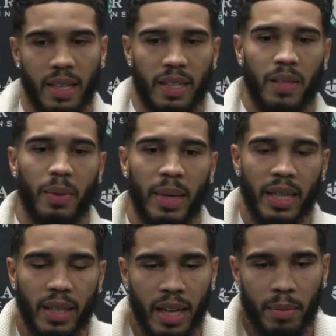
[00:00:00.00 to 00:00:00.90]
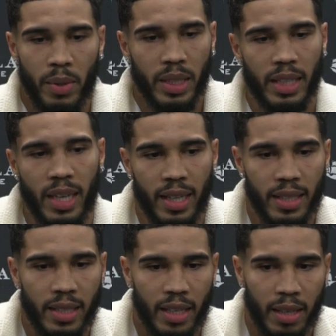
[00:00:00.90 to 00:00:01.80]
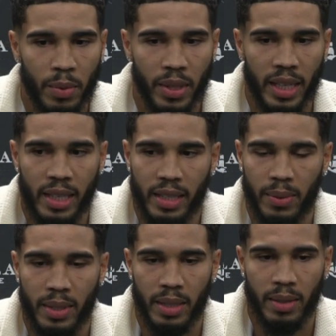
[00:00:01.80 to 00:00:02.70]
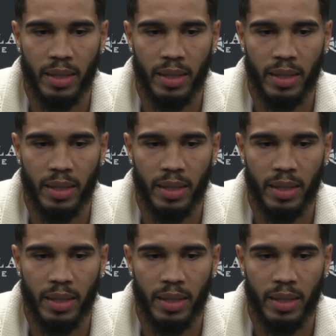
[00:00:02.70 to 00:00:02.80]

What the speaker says: Could we make a lot more shots, a lot more easy ones?